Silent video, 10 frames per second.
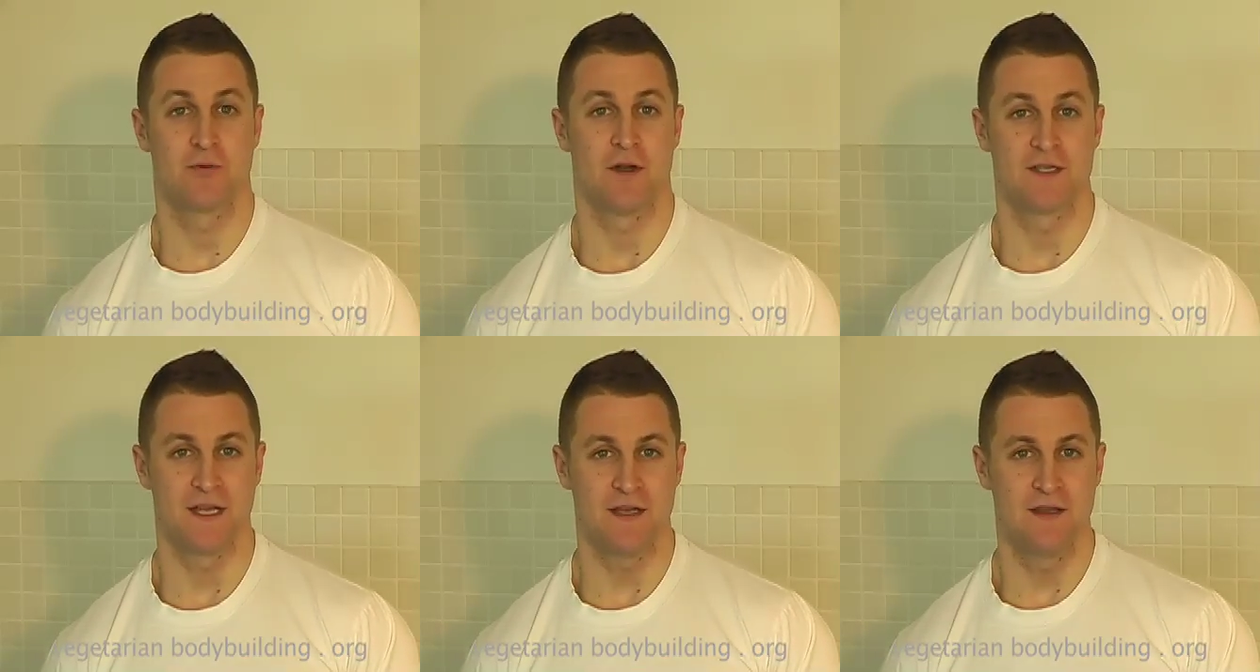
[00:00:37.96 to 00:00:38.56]

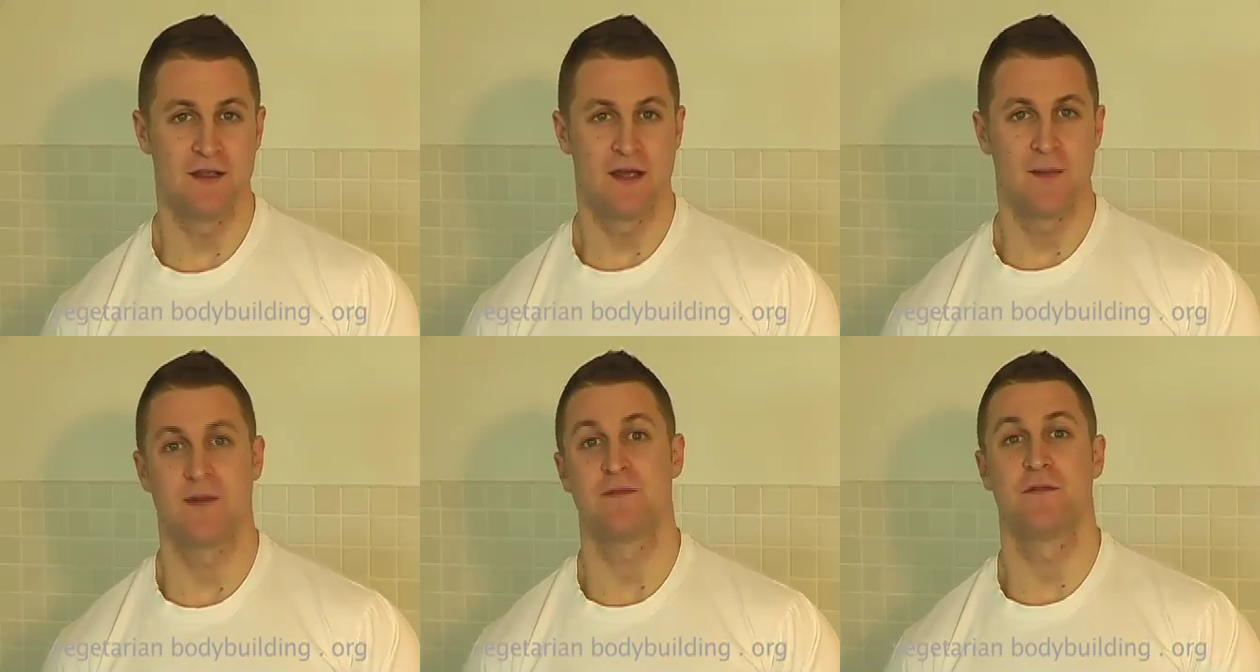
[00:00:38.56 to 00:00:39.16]
protein,
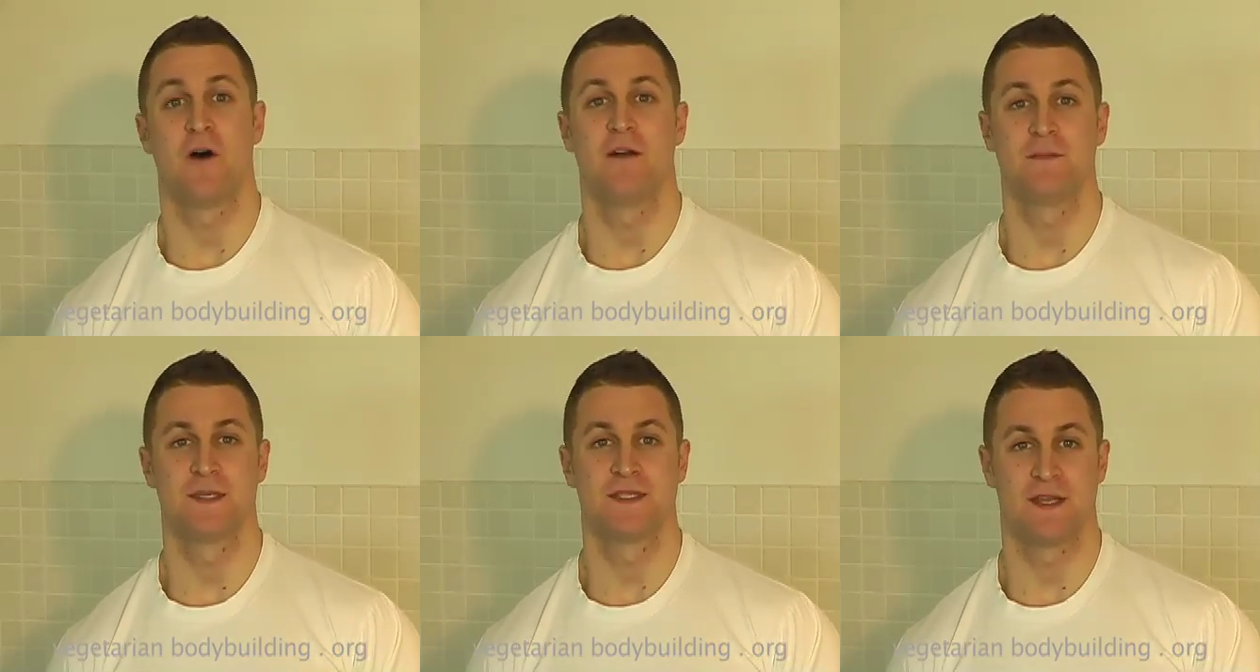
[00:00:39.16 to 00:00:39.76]
about
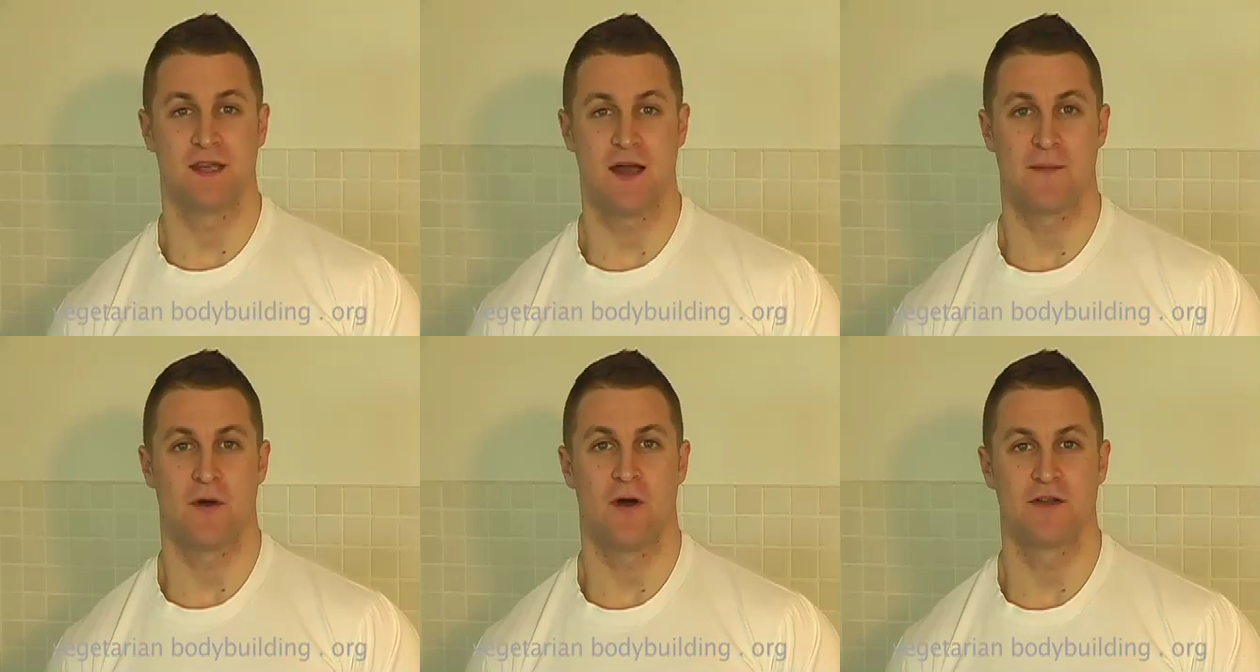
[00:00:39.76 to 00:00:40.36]
5%
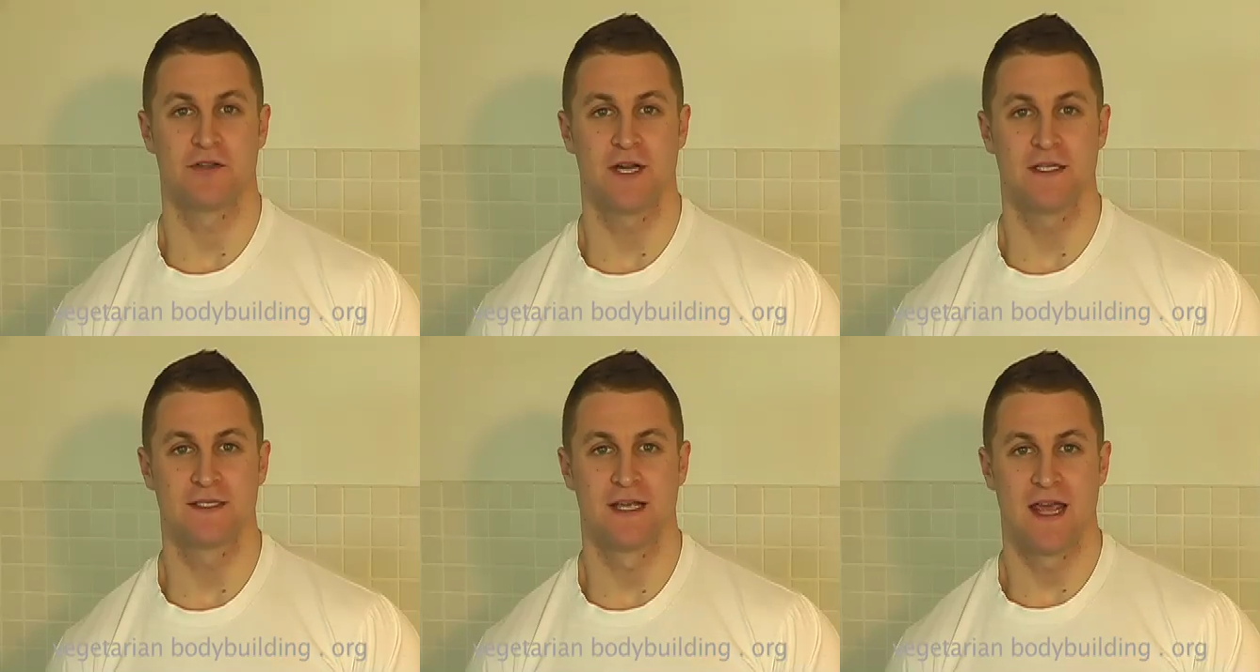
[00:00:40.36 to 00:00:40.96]

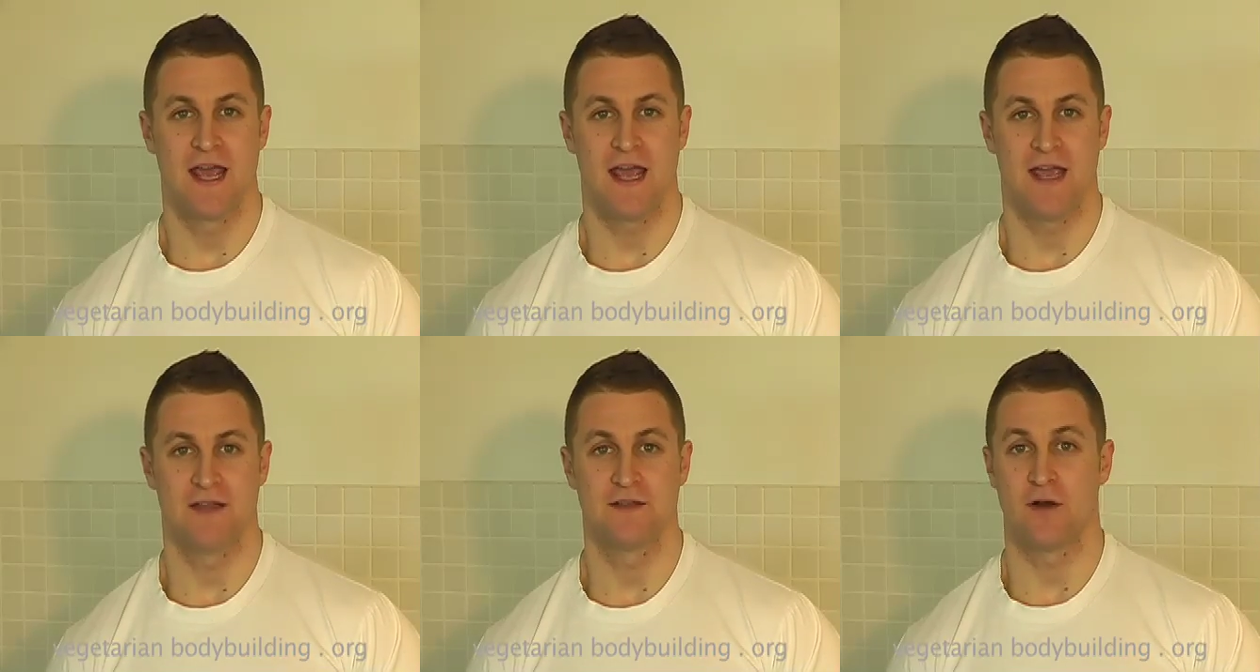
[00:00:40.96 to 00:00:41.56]
carbohydrates,
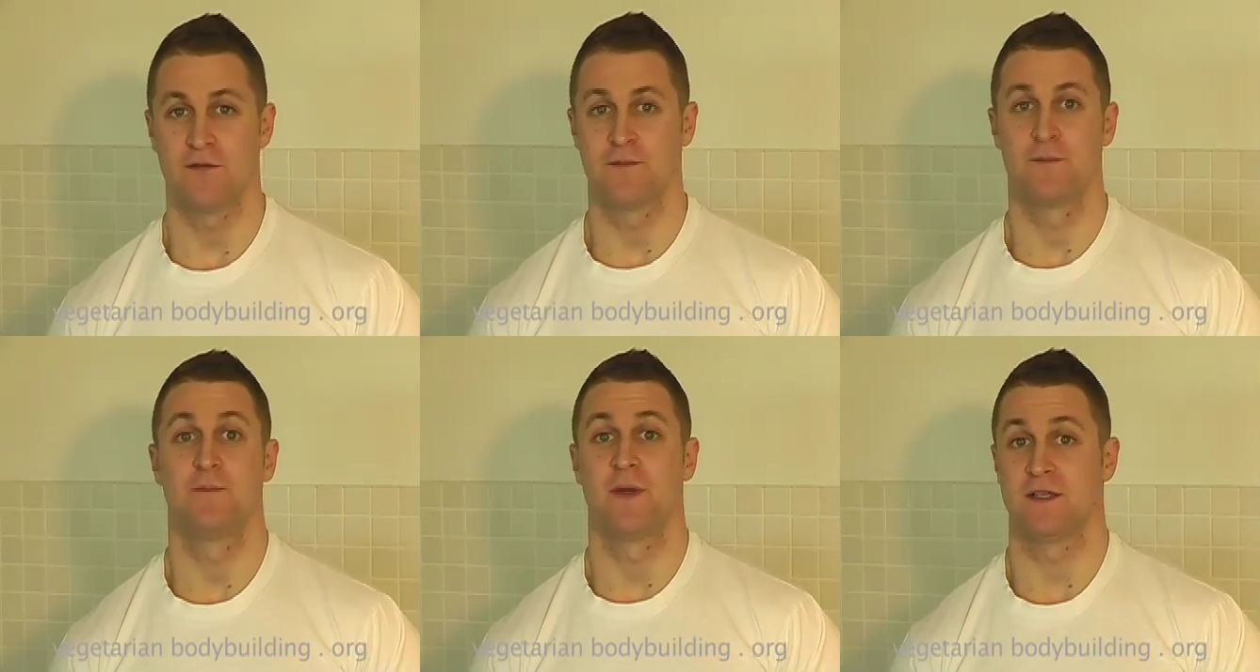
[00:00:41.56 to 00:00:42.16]
and
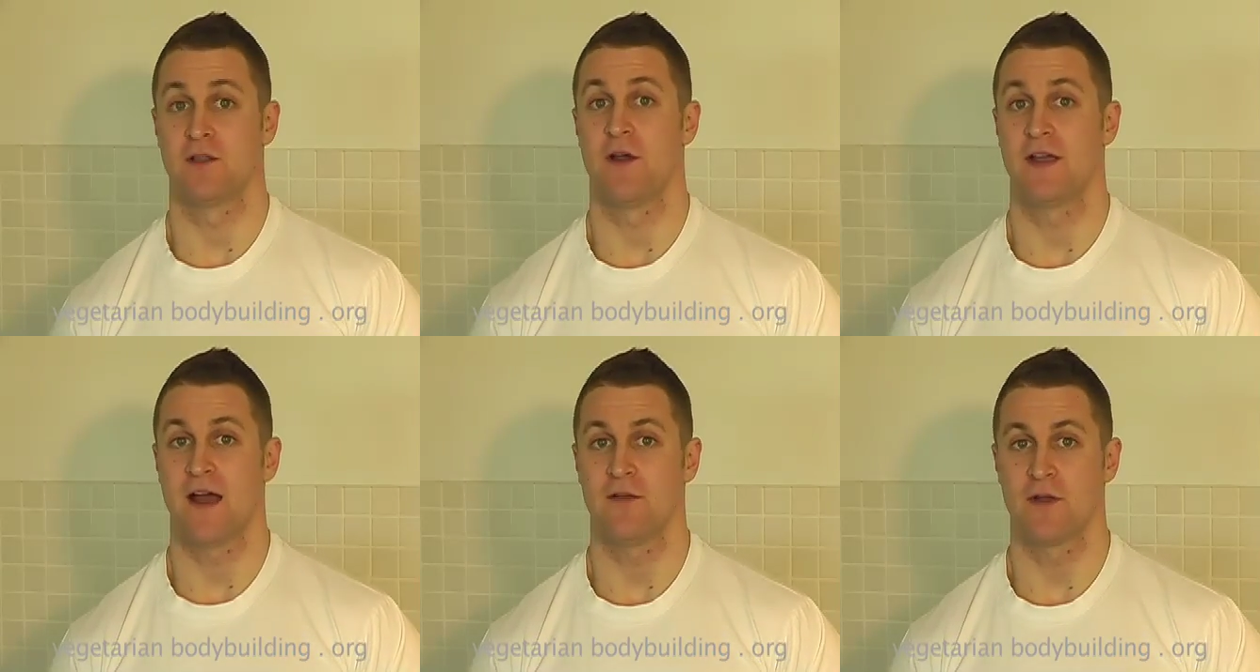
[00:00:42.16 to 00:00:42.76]
I've picked a low
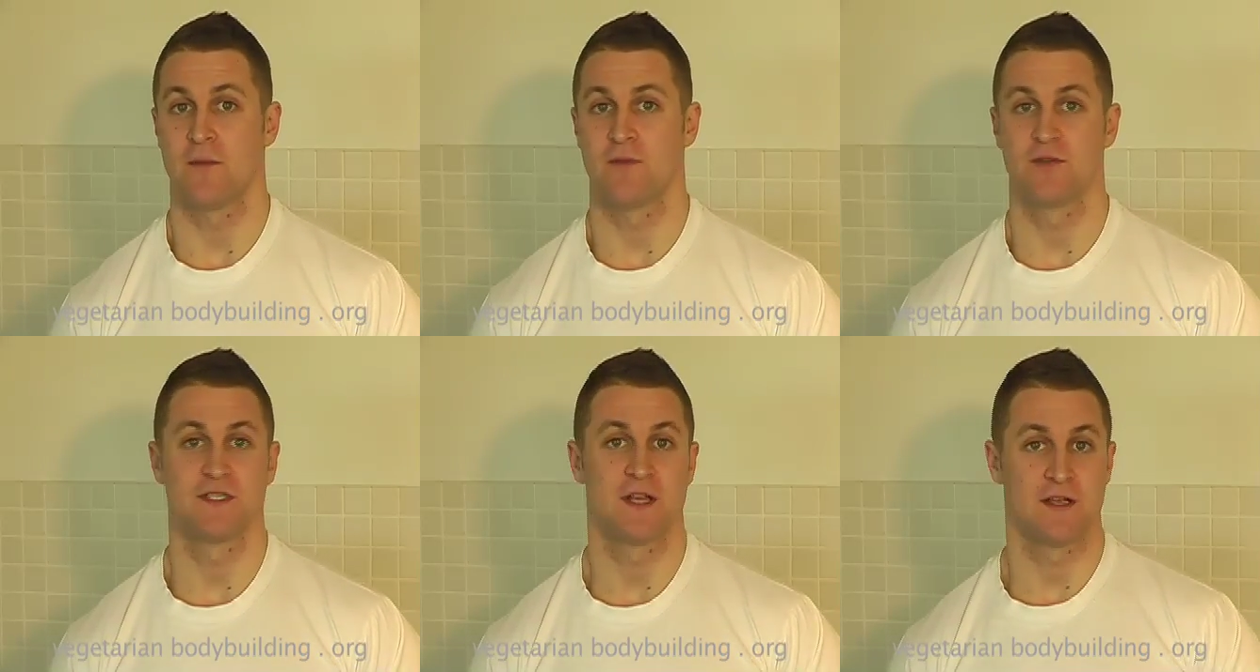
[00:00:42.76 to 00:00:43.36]
calorie one,
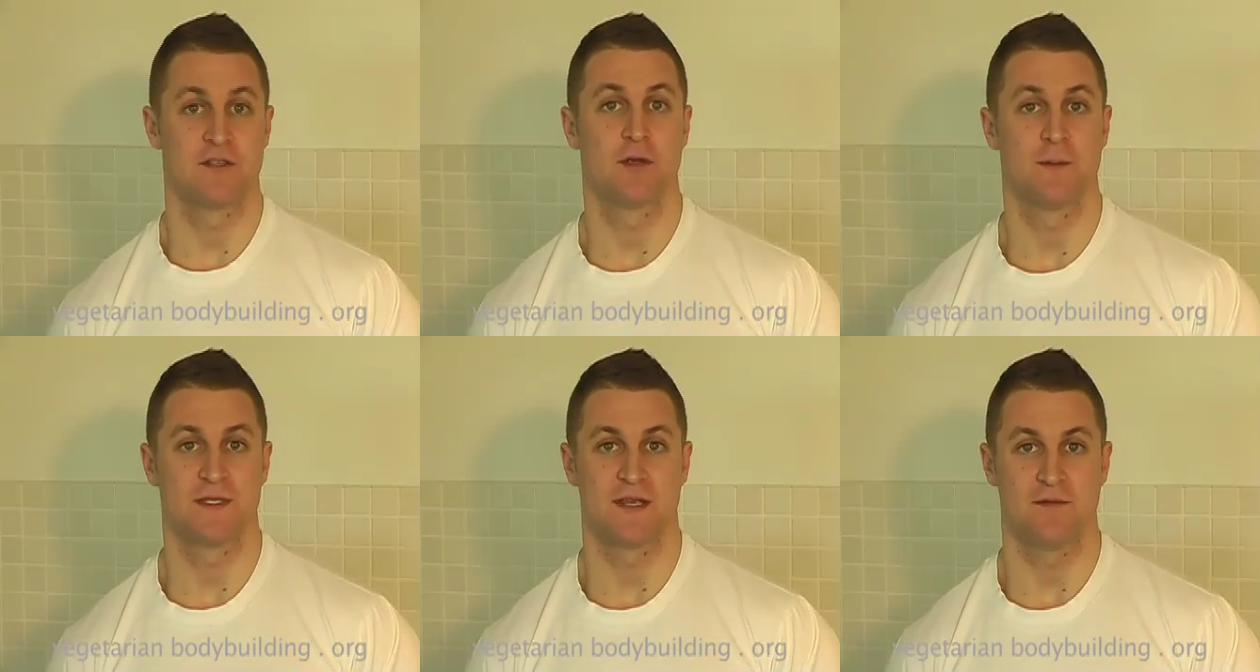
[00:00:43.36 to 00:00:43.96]
which is only
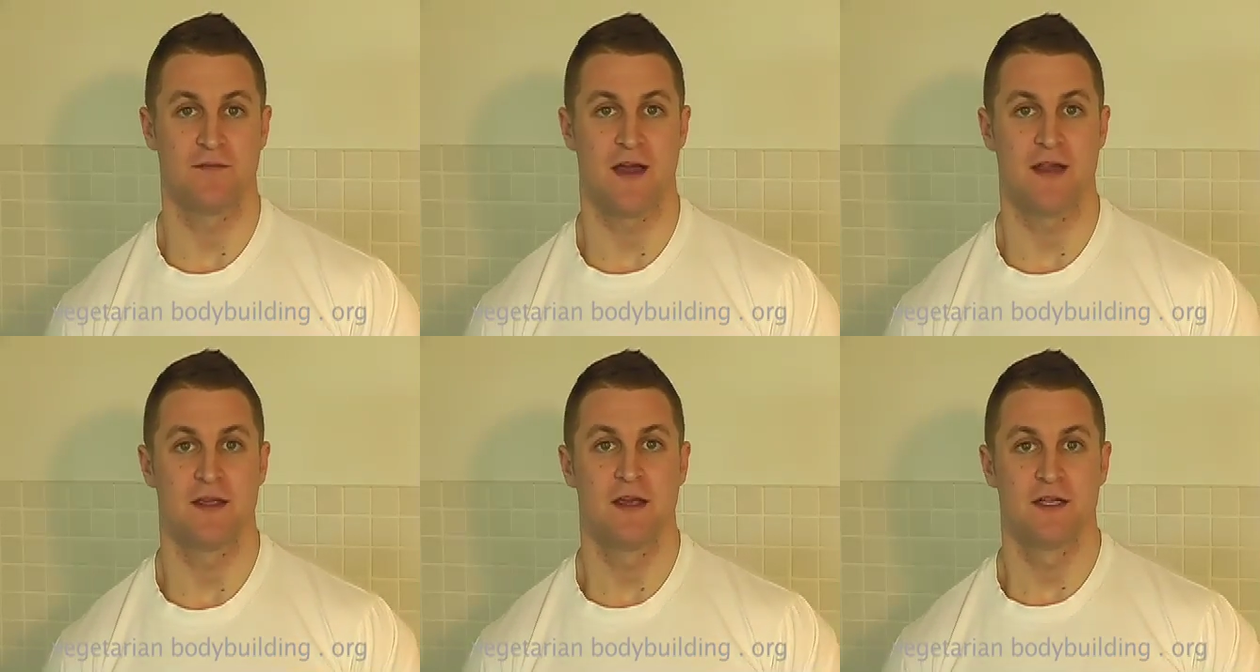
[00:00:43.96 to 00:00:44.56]
2%
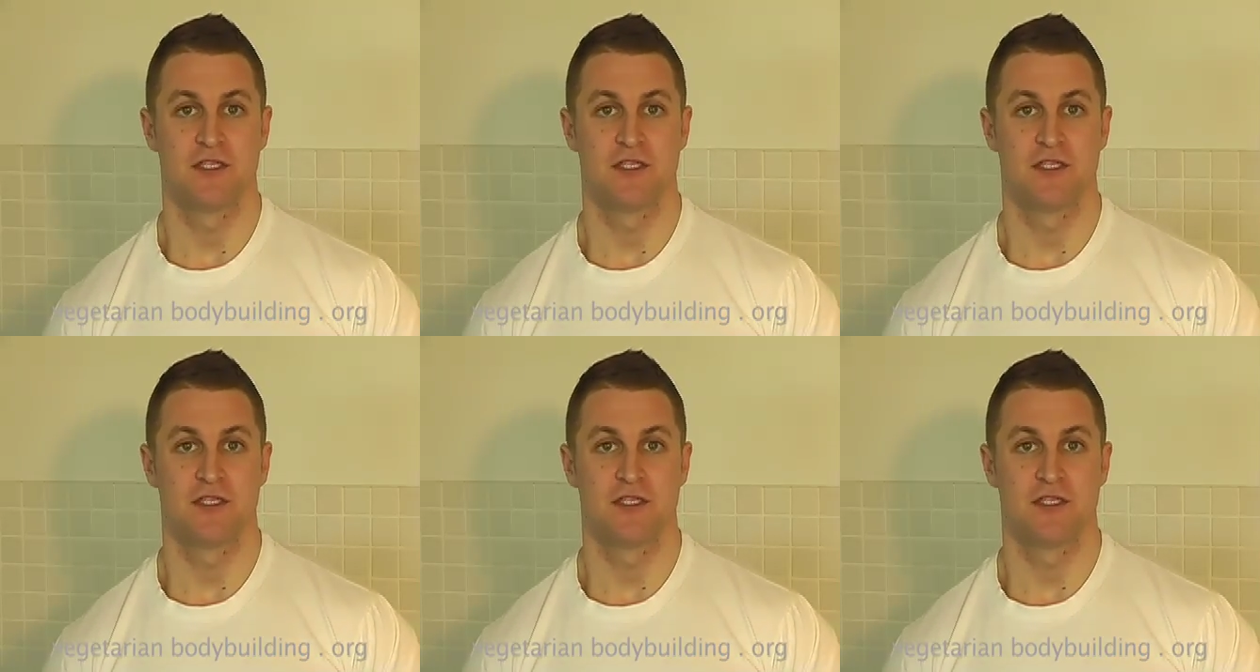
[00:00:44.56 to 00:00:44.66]
fat.